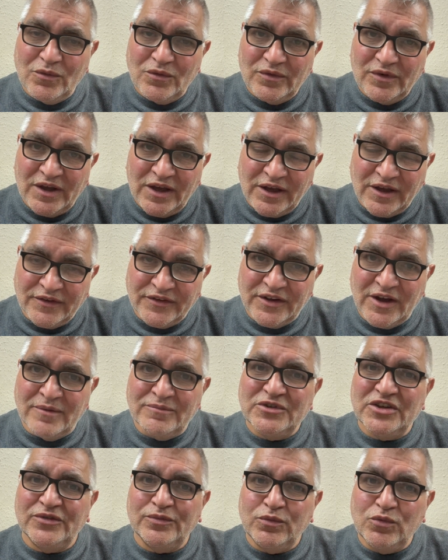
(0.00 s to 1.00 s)
I'm
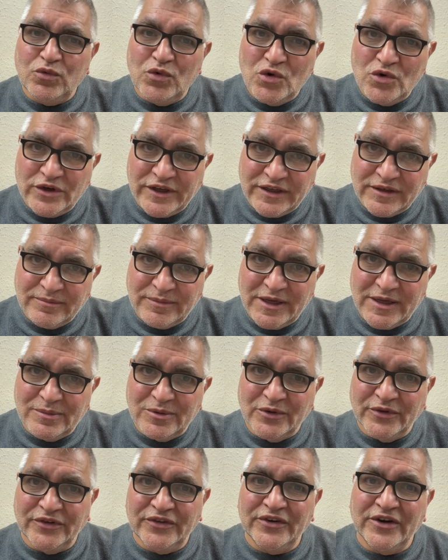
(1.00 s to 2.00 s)
just walking
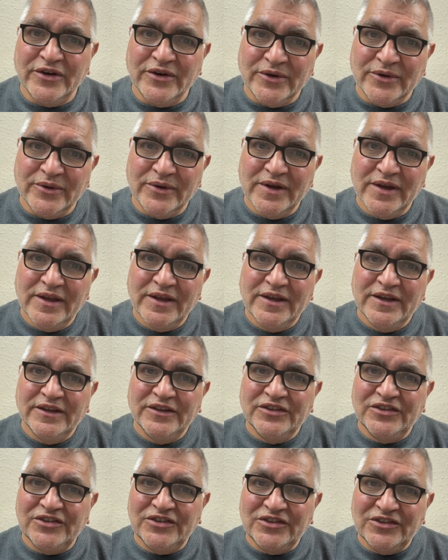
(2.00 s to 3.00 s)
people through
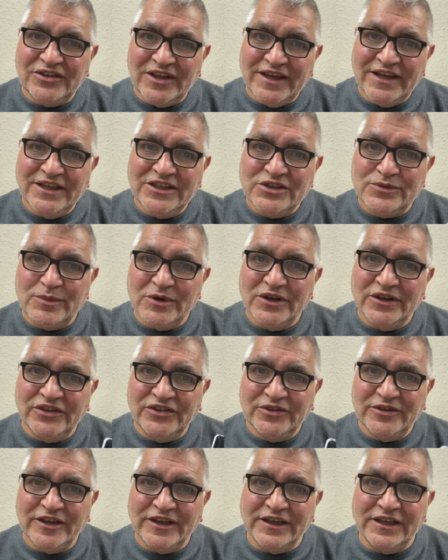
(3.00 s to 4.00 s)
stage by
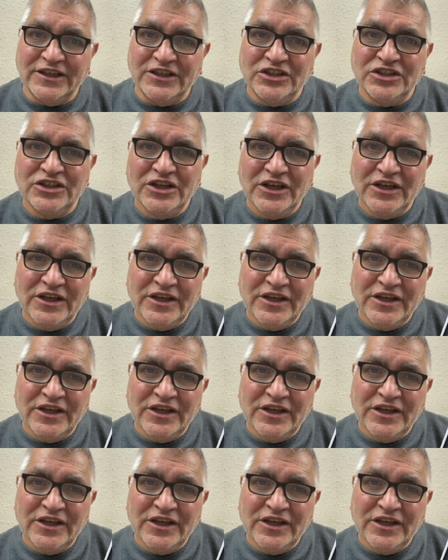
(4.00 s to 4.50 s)
stage